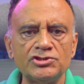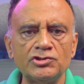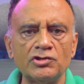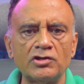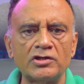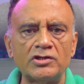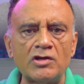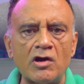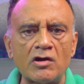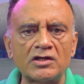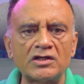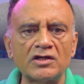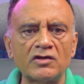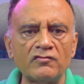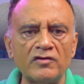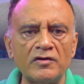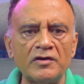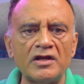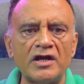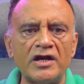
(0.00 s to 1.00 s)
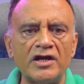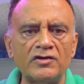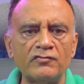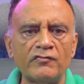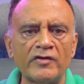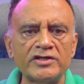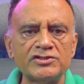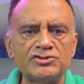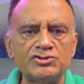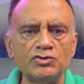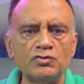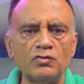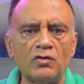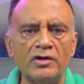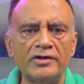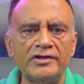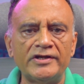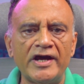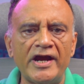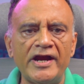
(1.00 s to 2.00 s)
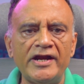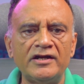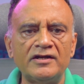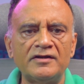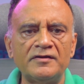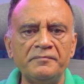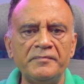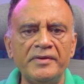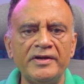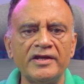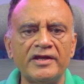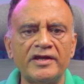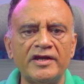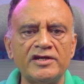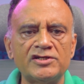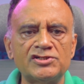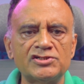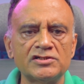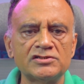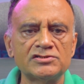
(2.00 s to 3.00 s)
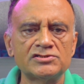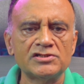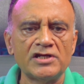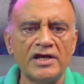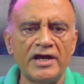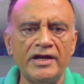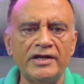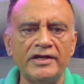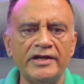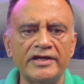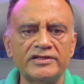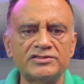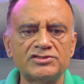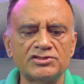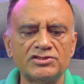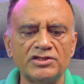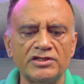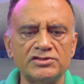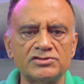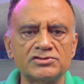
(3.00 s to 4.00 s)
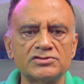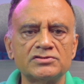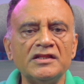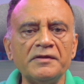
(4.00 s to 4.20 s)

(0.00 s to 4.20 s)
your doctor will advise you on diet, medications, and exercise.